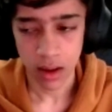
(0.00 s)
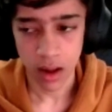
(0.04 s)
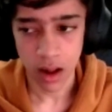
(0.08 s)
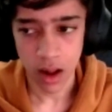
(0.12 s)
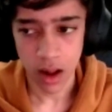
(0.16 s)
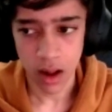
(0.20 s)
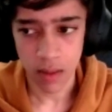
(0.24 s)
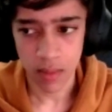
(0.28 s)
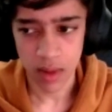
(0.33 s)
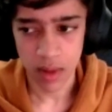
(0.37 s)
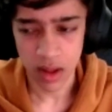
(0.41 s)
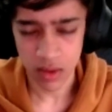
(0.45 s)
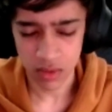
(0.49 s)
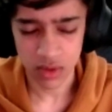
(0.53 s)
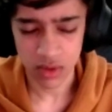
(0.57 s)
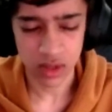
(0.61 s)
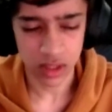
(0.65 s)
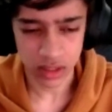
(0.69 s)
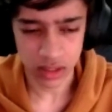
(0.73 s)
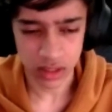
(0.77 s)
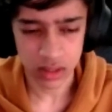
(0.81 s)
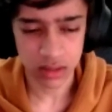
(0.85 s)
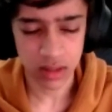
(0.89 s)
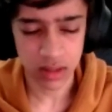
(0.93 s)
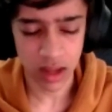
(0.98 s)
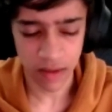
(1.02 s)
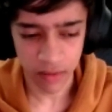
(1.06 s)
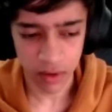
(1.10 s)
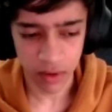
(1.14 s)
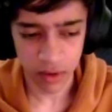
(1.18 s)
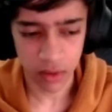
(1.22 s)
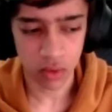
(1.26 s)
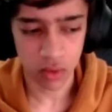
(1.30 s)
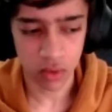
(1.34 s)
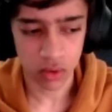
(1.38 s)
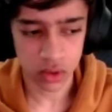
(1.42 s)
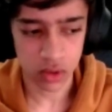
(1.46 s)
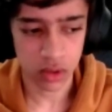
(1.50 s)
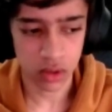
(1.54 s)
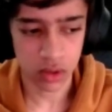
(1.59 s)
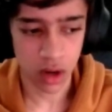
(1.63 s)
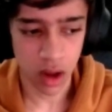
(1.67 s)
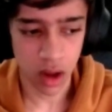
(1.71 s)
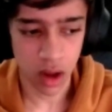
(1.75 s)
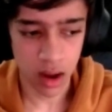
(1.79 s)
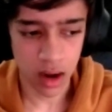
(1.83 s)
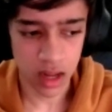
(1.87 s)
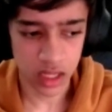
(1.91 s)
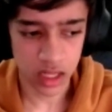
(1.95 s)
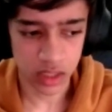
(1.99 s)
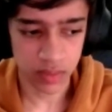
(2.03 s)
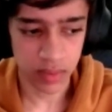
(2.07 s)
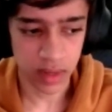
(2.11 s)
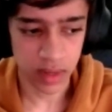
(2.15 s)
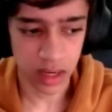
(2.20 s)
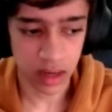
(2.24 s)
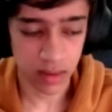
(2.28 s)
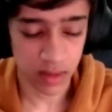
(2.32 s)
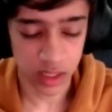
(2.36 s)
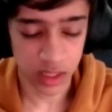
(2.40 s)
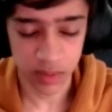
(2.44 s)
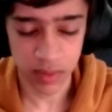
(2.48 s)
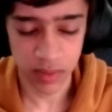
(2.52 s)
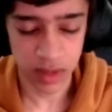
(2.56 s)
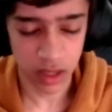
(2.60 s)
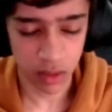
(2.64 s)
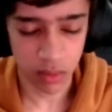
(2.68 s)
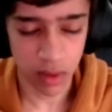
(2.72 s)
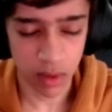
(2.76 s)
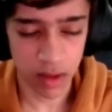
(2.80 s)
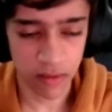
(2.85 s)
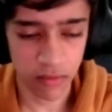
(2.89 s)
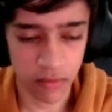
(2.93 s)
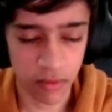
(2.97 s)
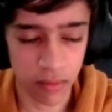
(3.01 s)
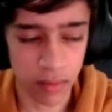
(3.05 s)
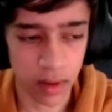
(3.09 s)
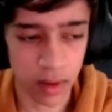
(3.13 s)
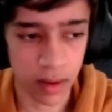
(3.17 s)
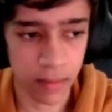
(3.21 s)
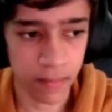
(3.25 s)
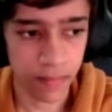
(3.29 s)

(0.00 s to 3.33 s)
It does definitely cause you to learn. It's been great for me.